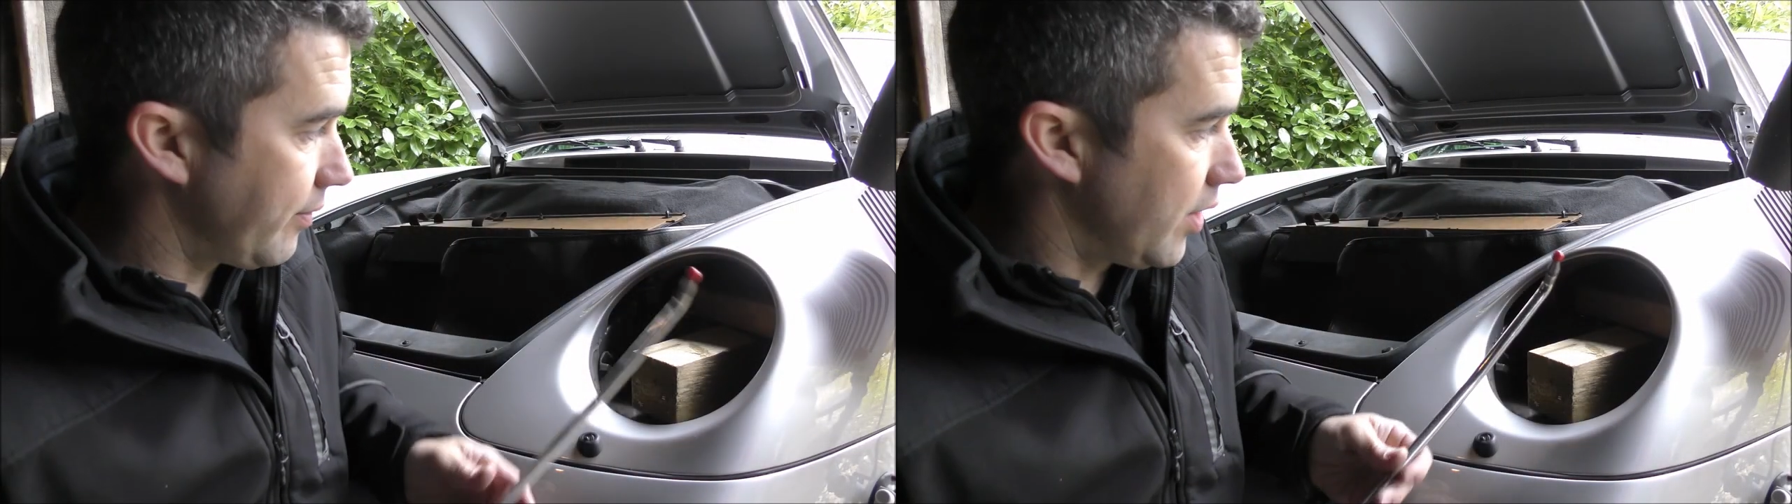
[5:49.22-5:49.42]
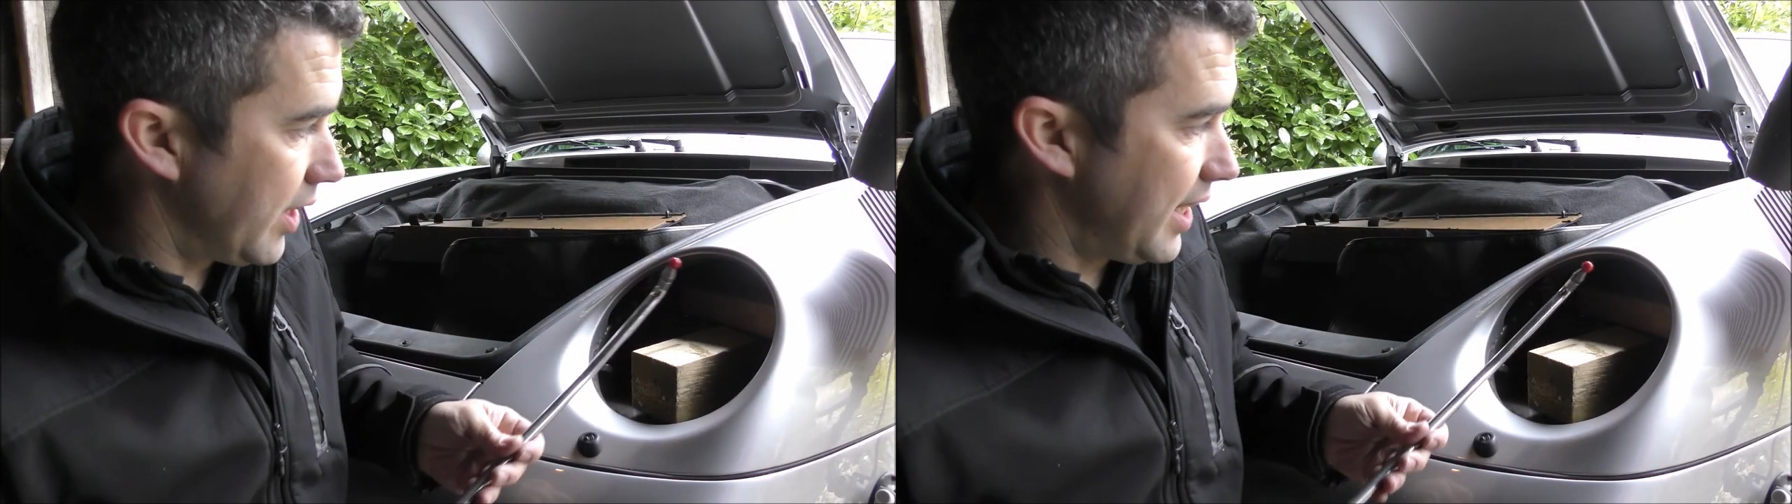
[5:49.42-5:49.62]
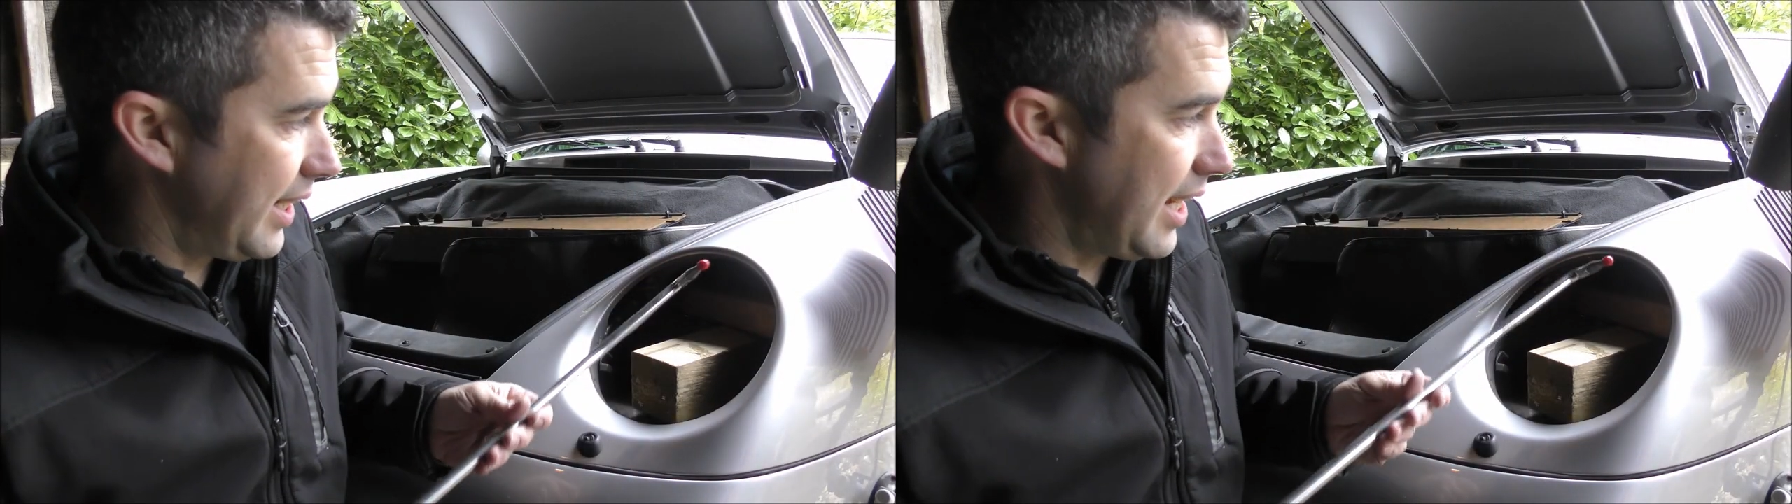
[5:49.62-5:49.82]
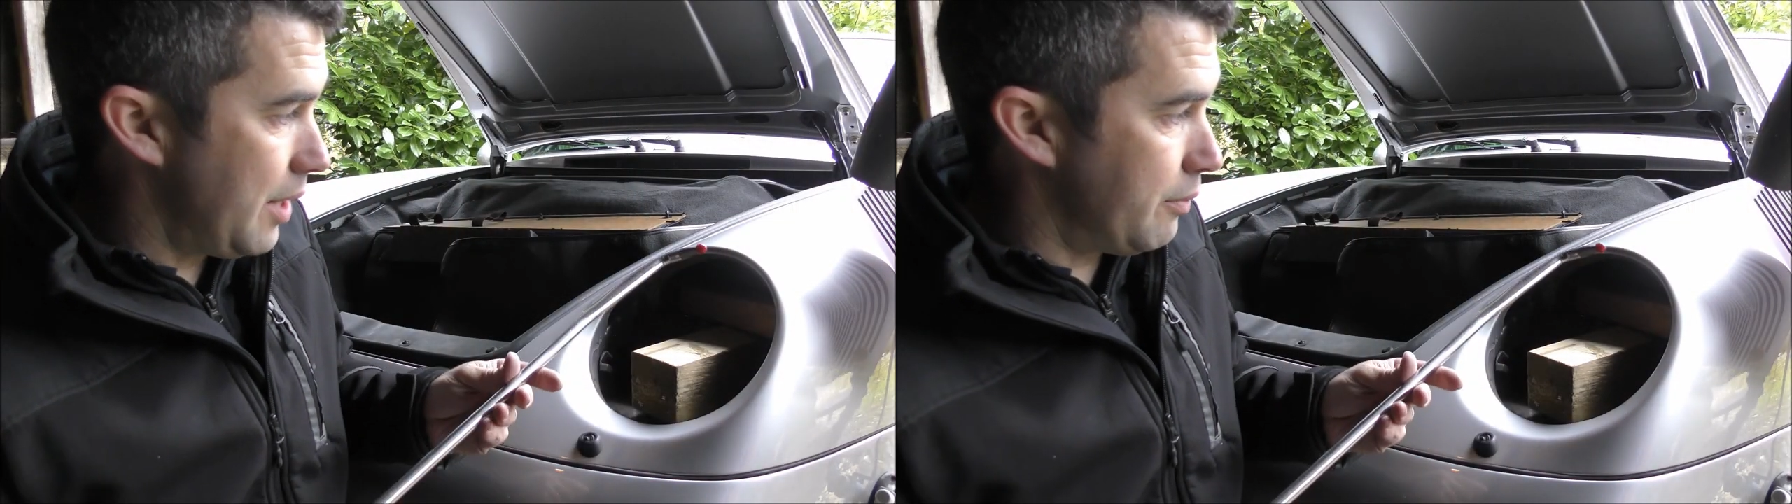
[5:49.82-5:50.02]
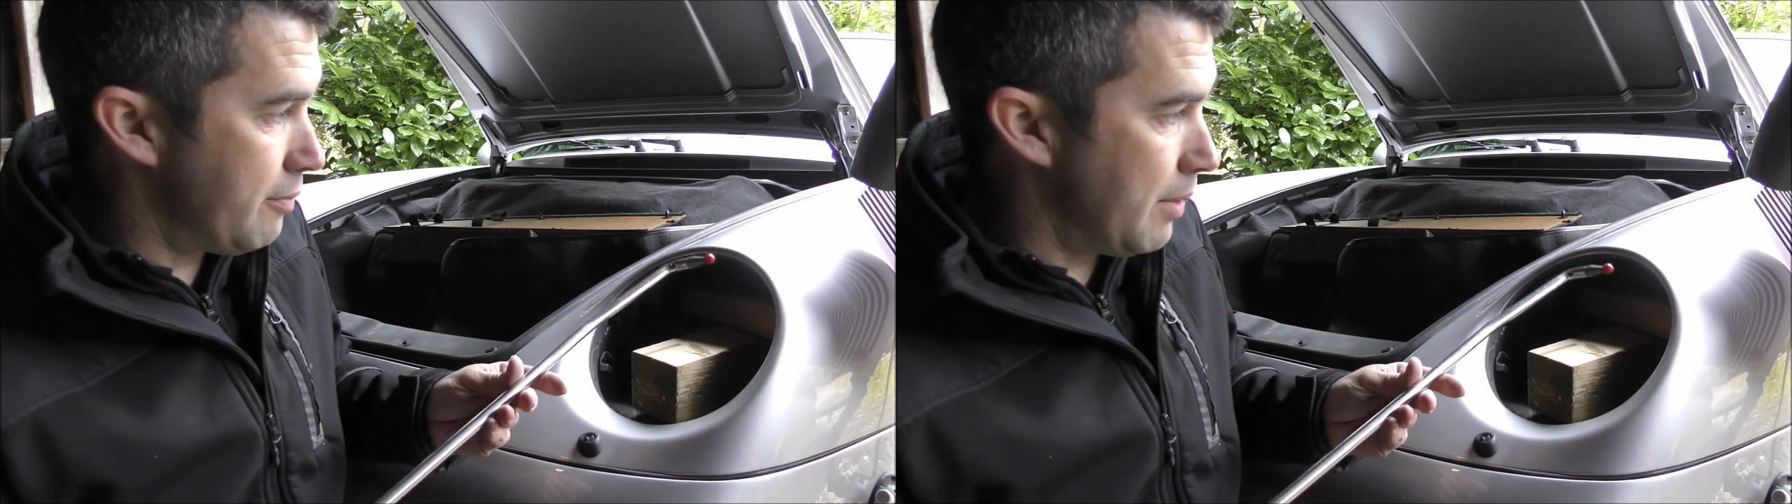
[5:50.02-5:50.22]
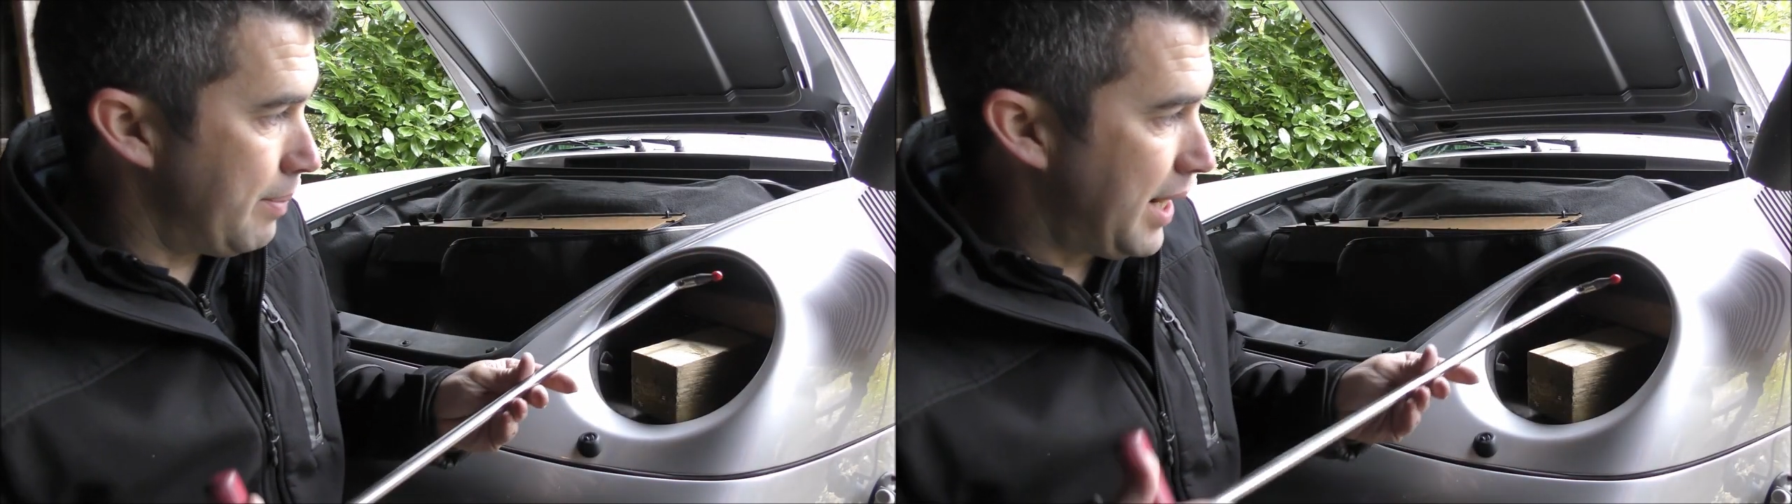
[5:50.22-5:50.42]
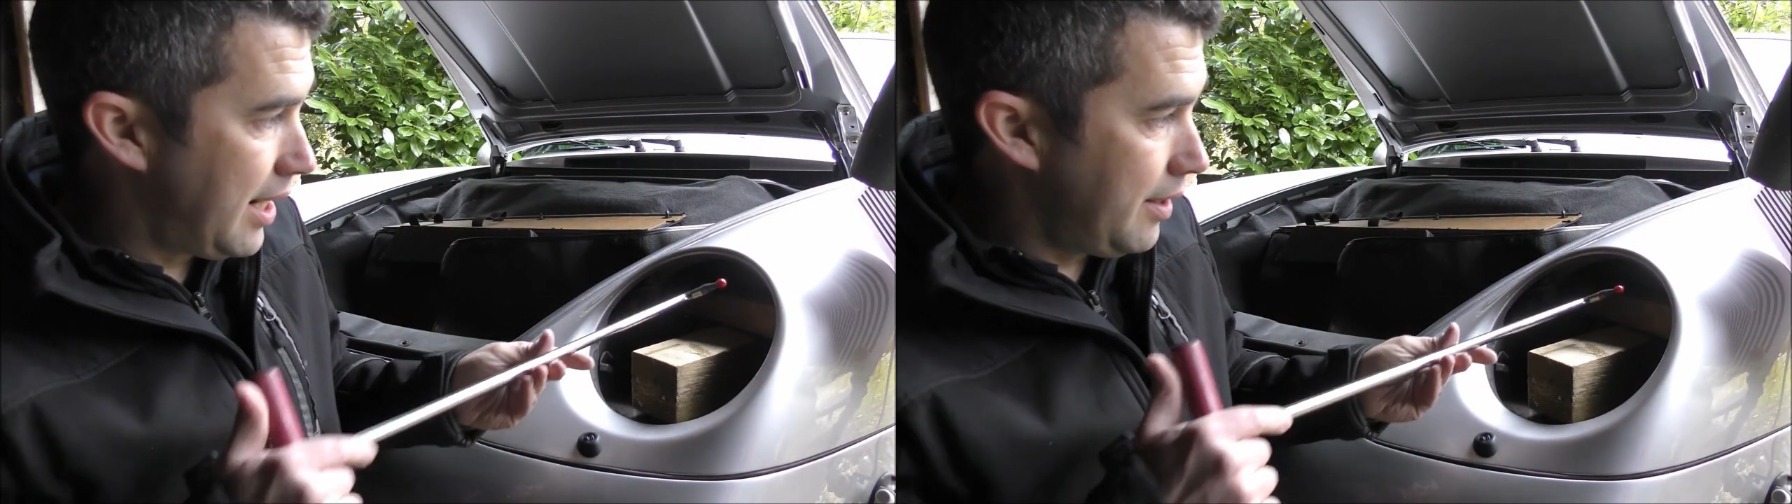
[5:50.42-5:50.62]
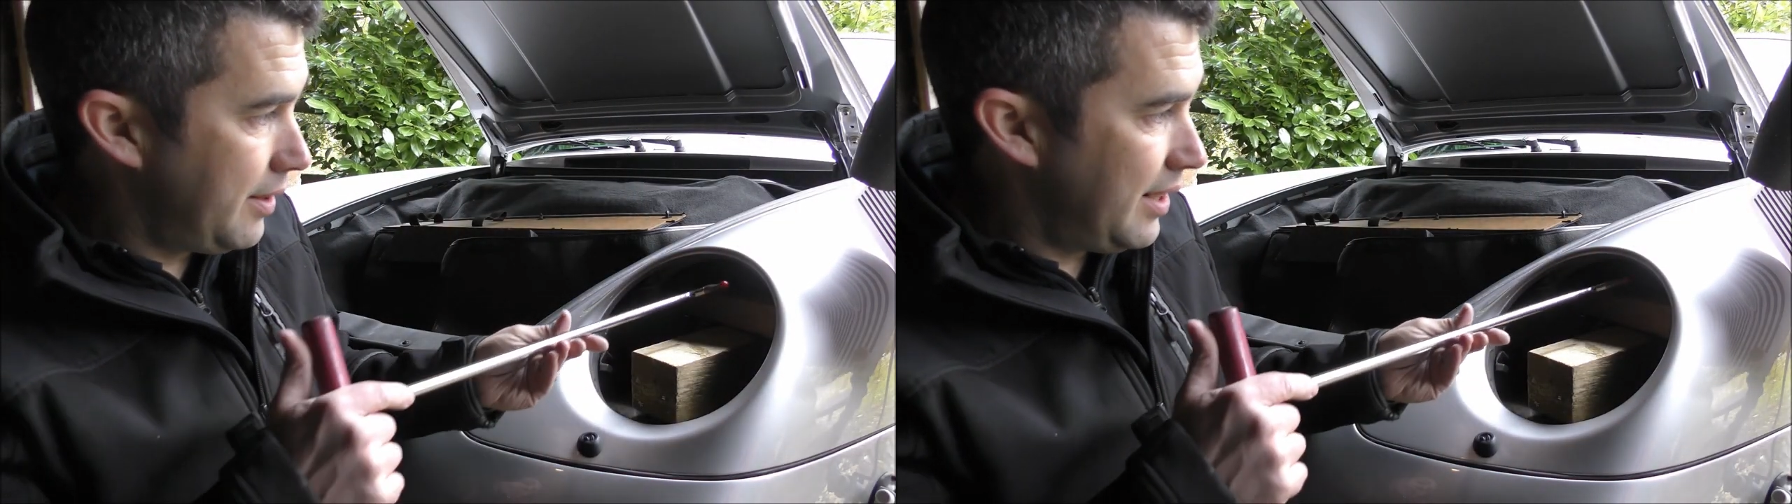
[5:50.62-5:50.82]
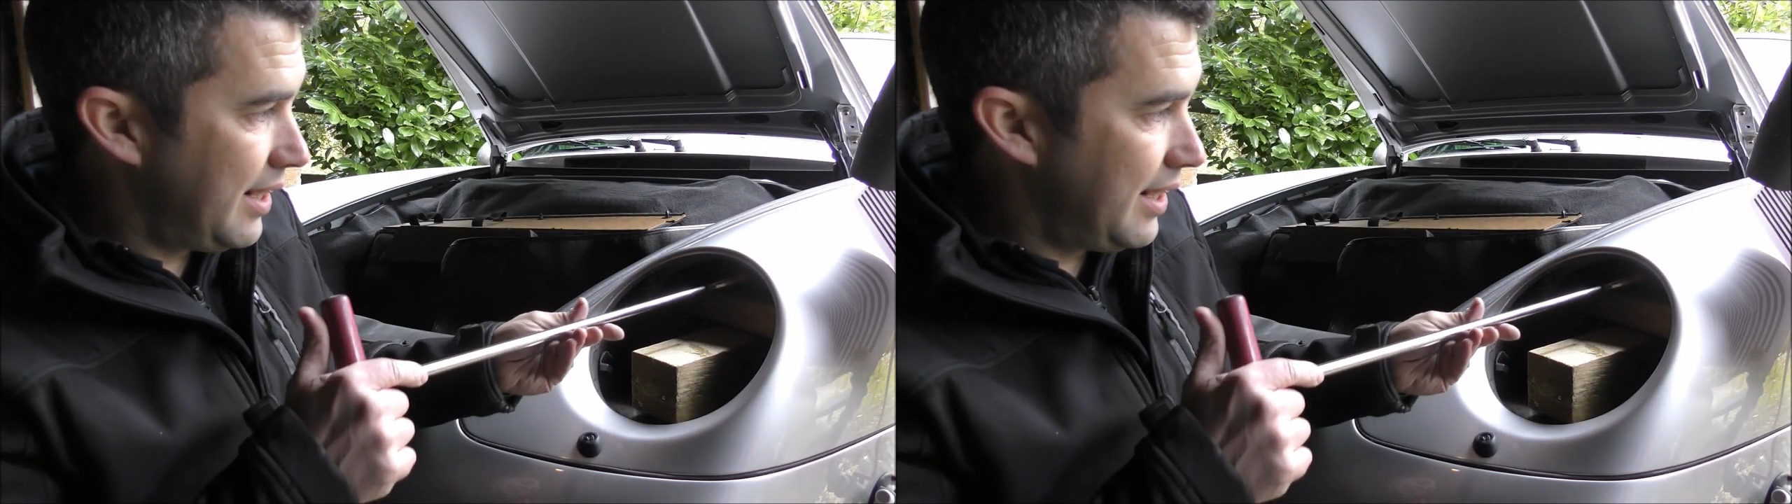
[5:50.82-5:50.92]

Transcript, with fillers: I can get in with my bar,